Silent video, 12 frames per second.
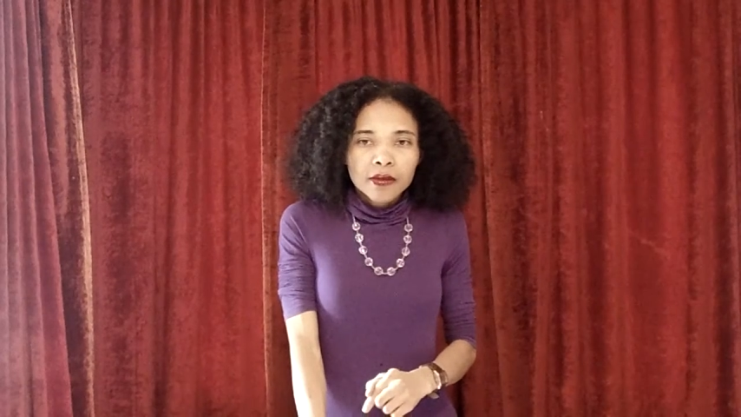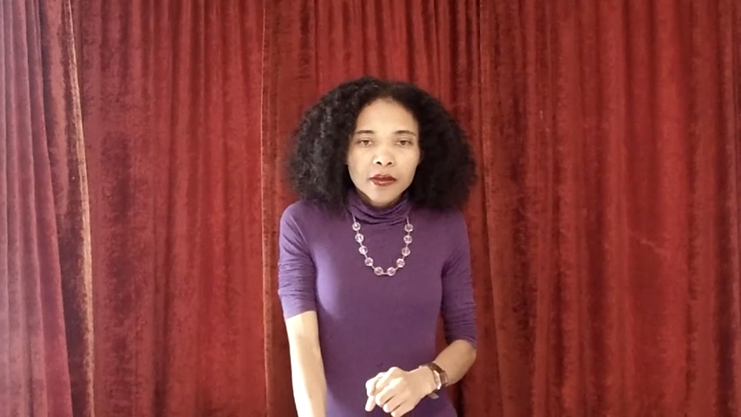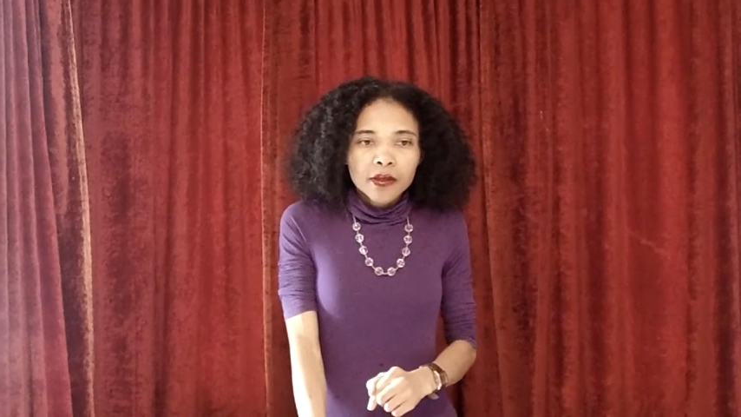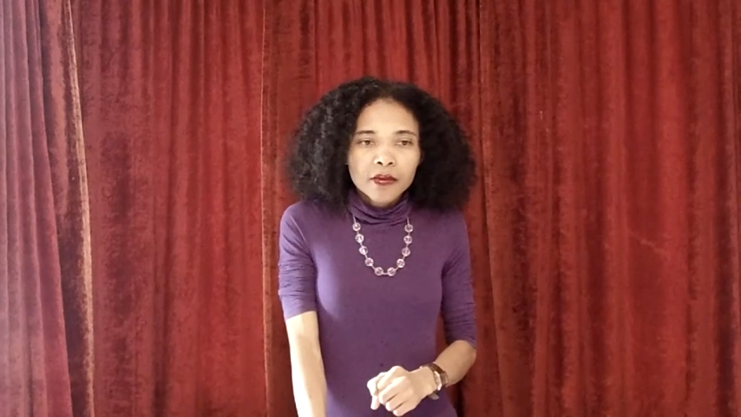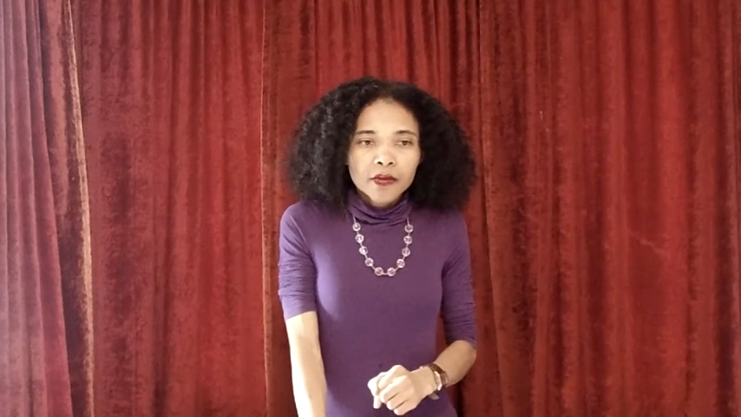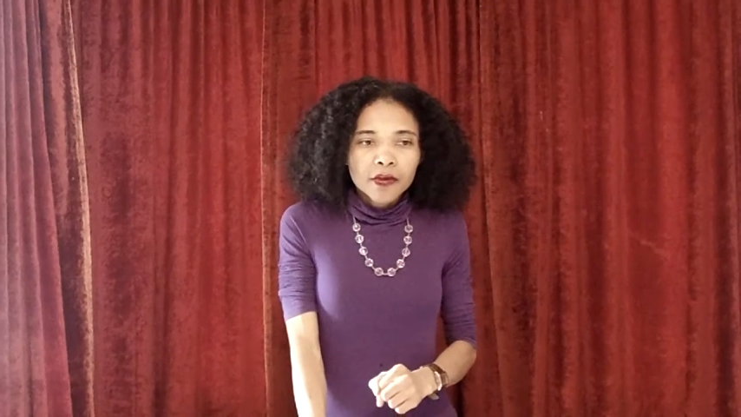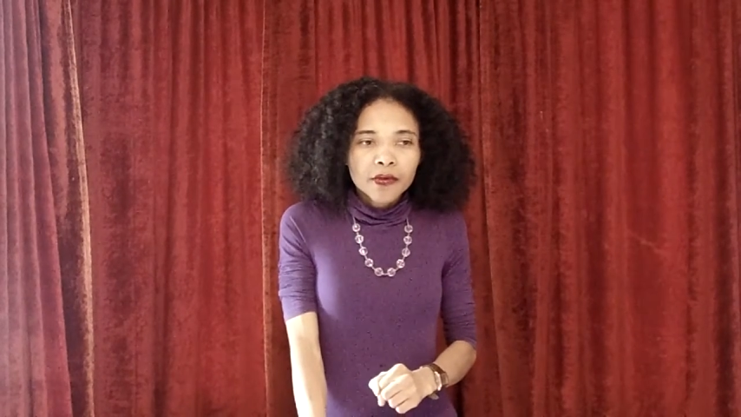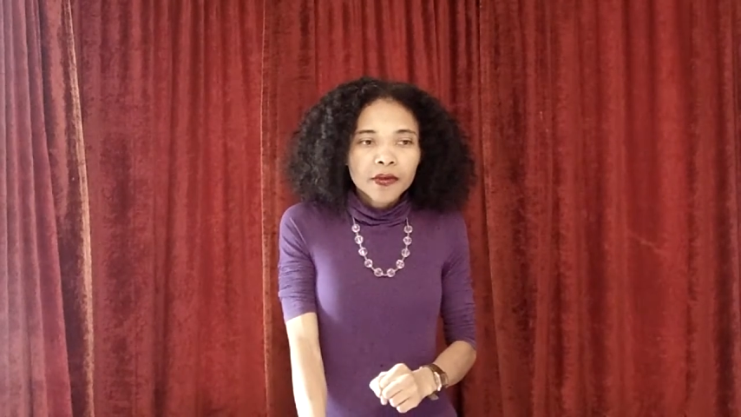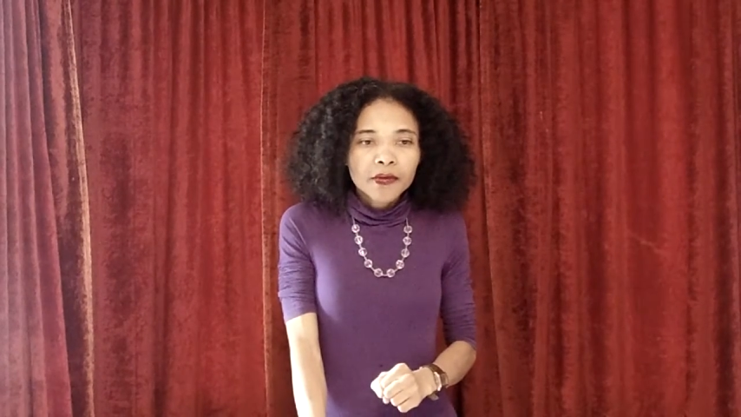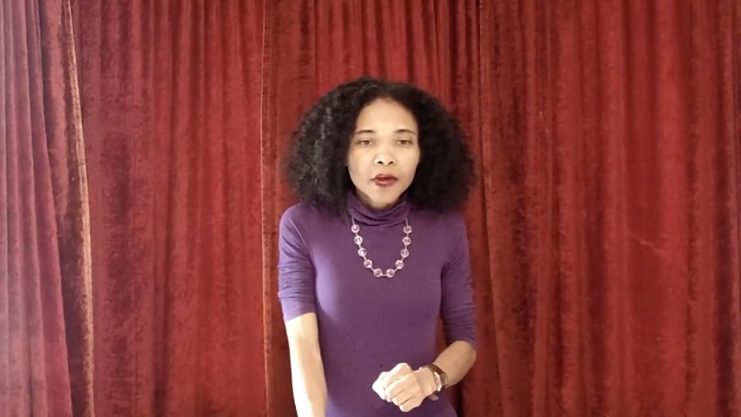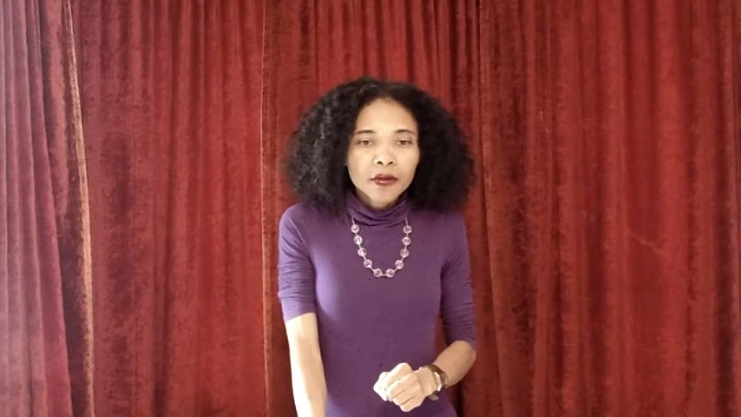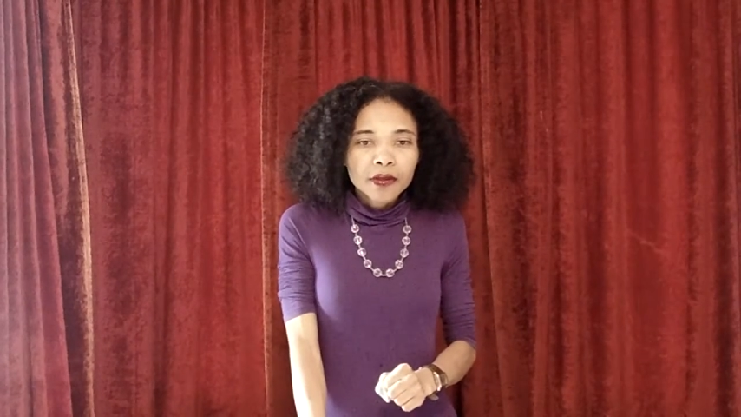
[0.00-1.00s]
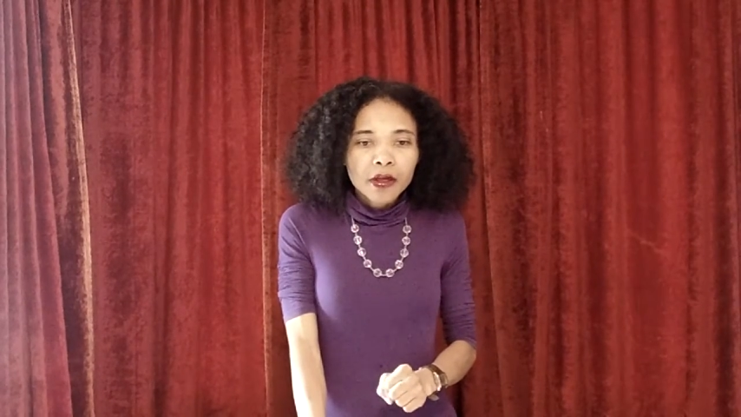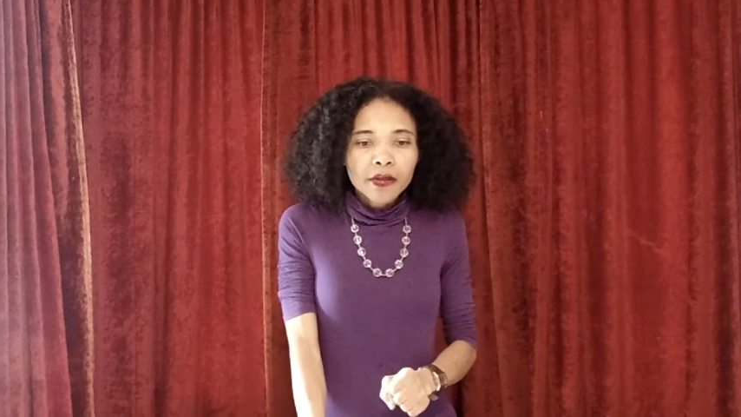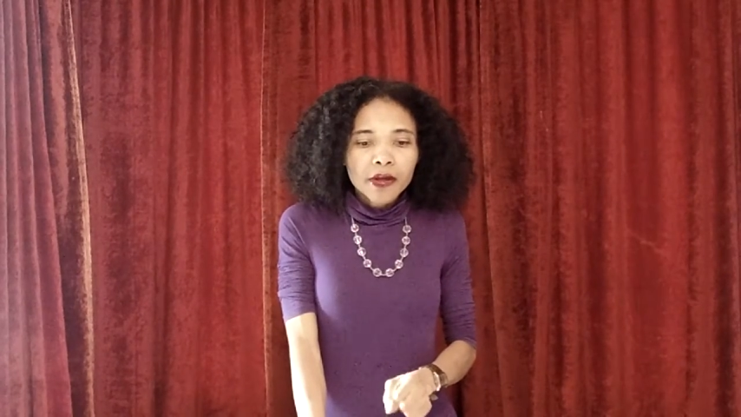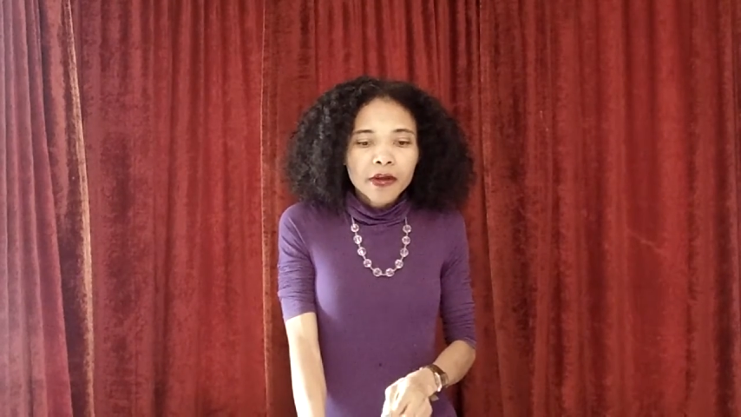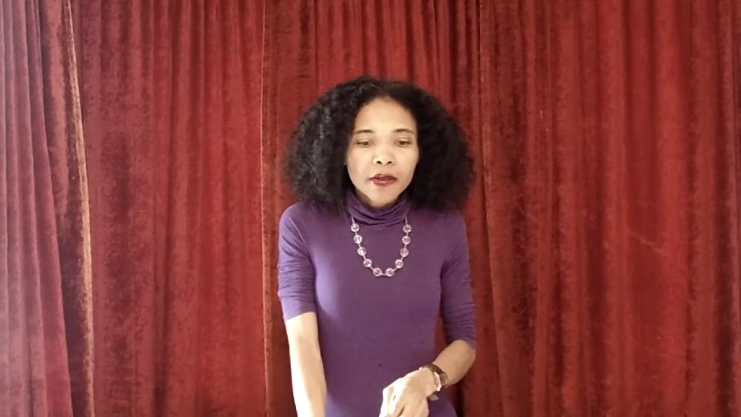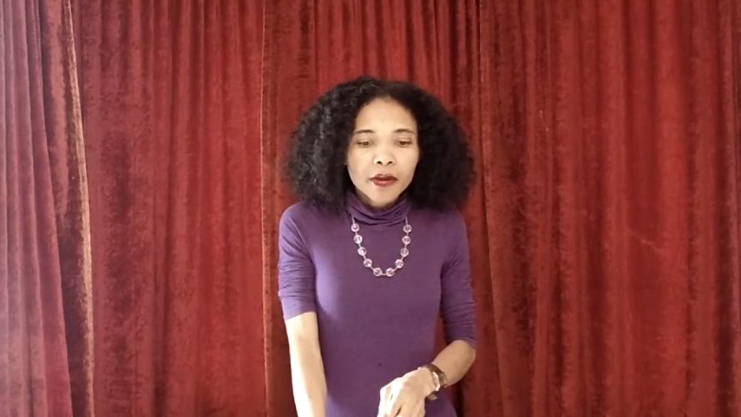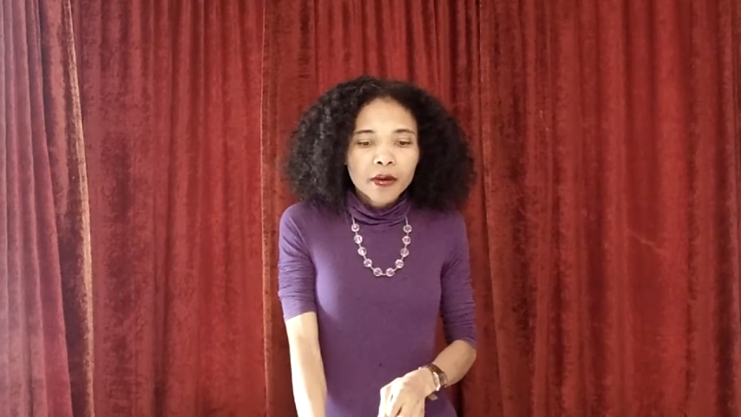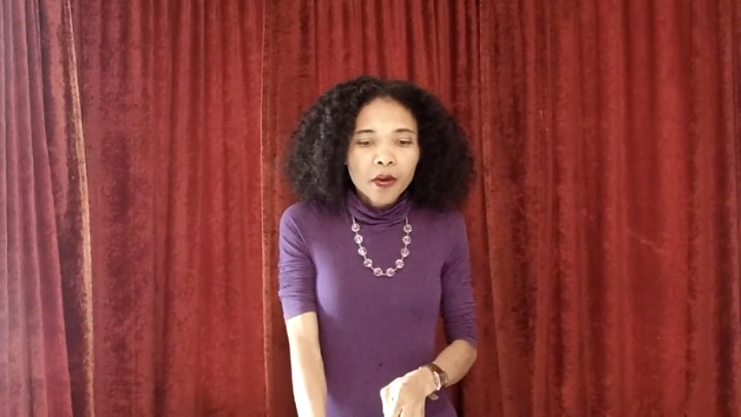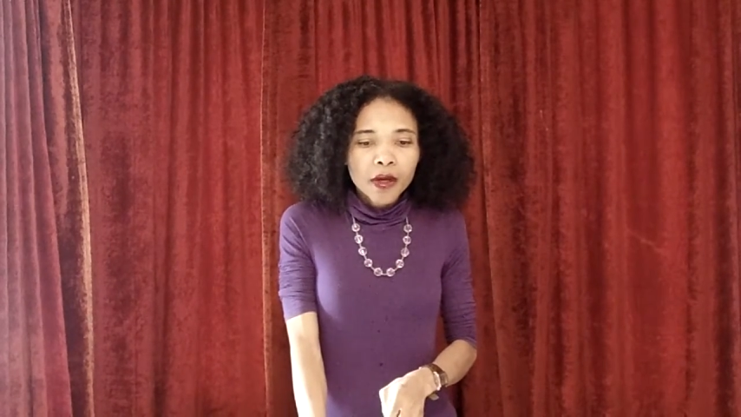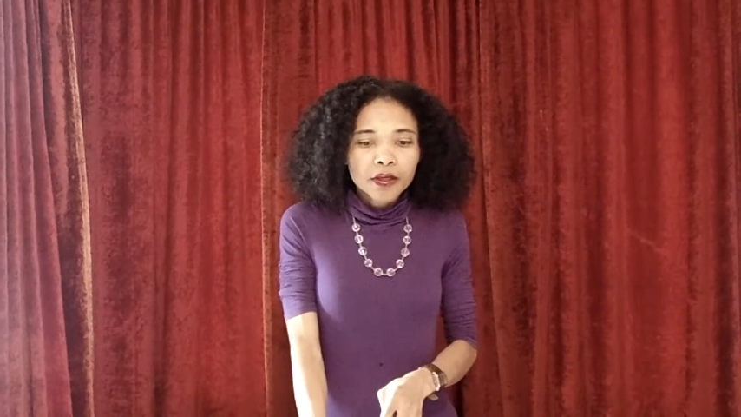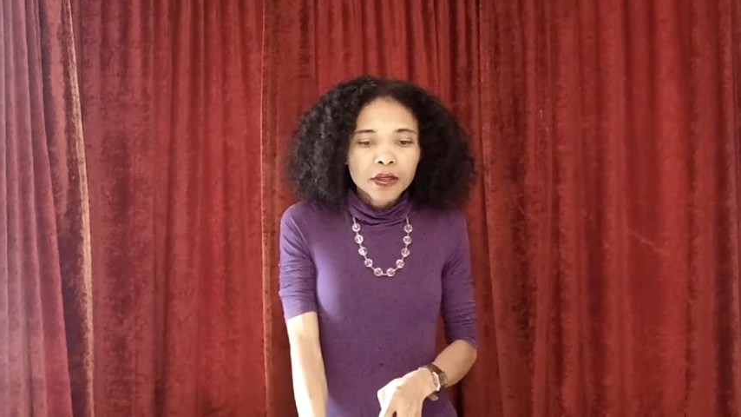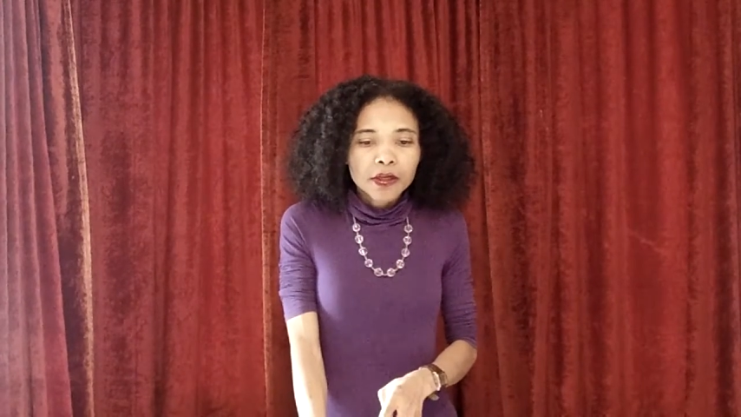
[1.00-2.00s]
you know, for folks out there that are
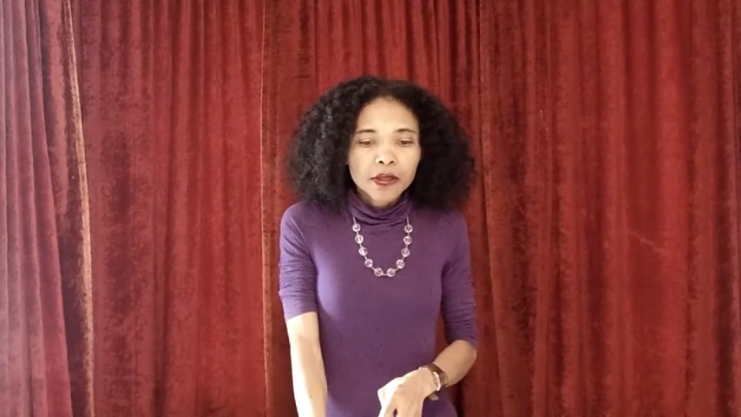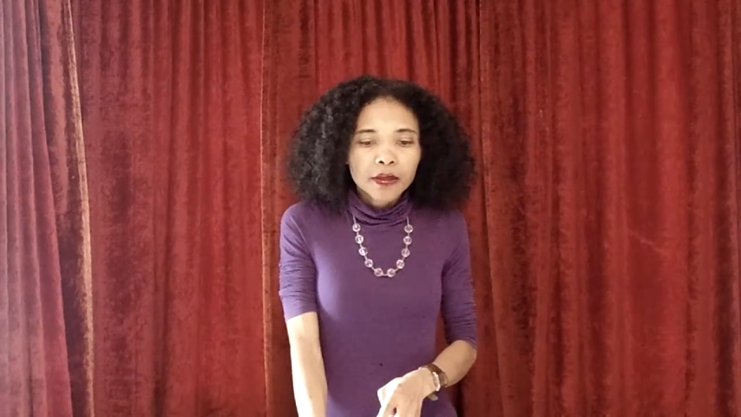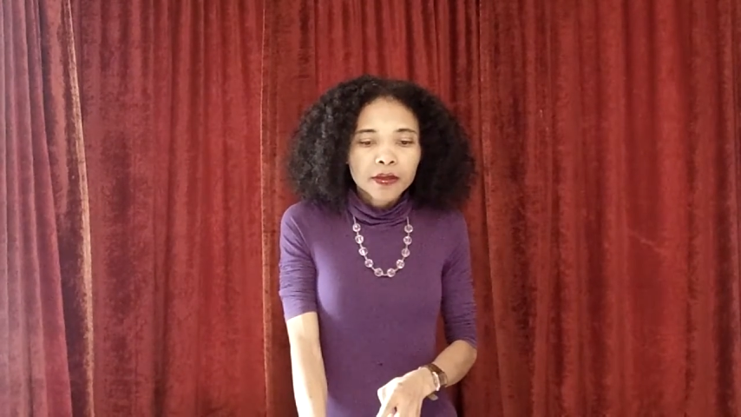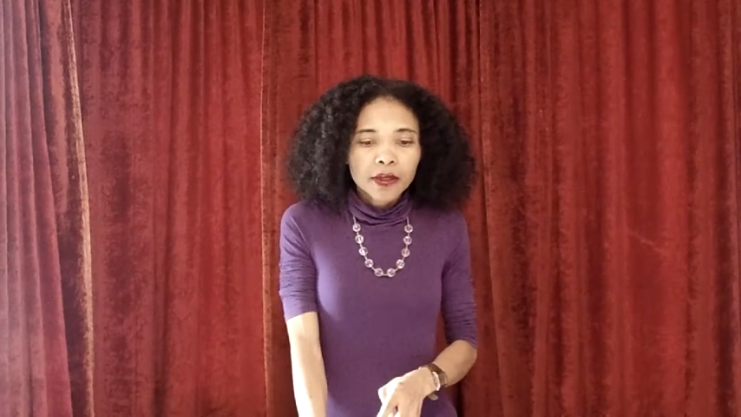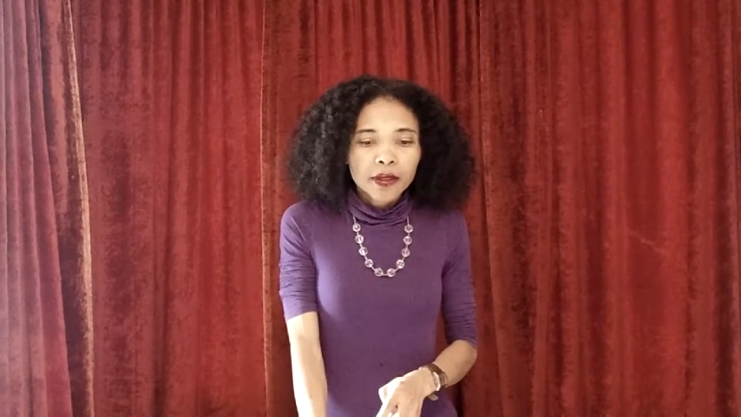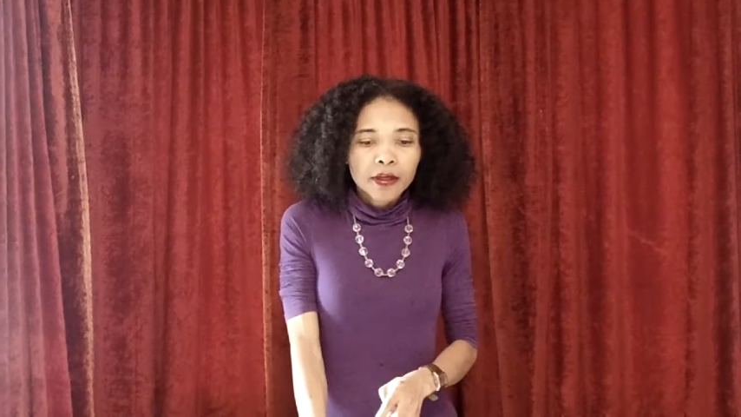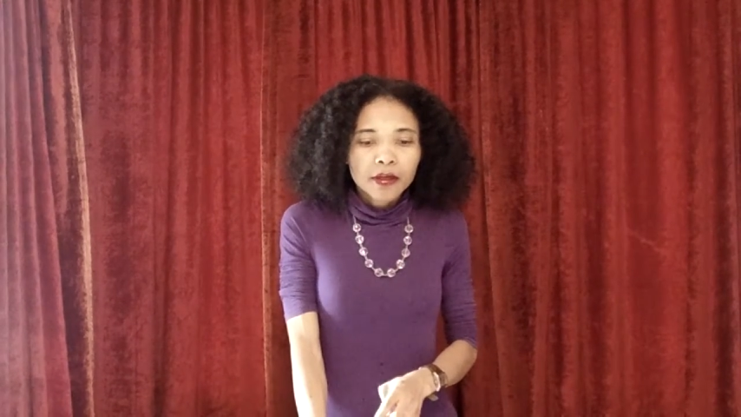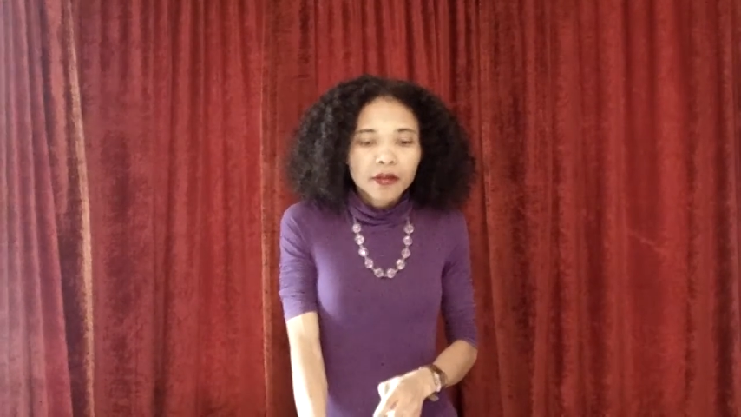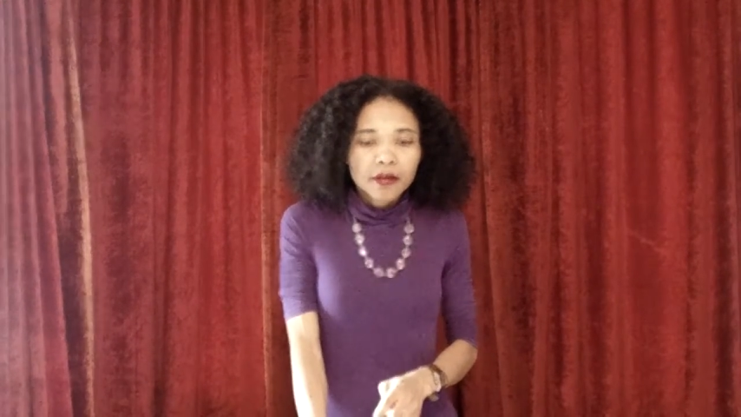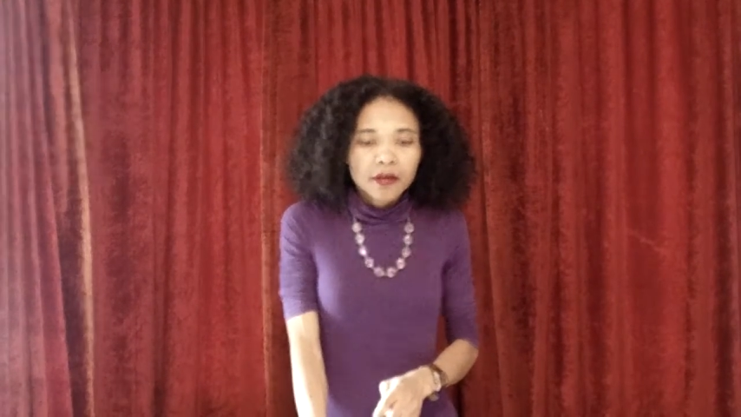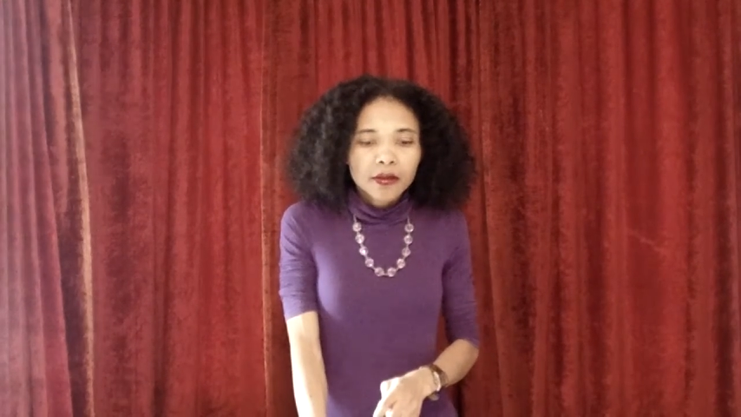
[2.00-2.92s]
watching this and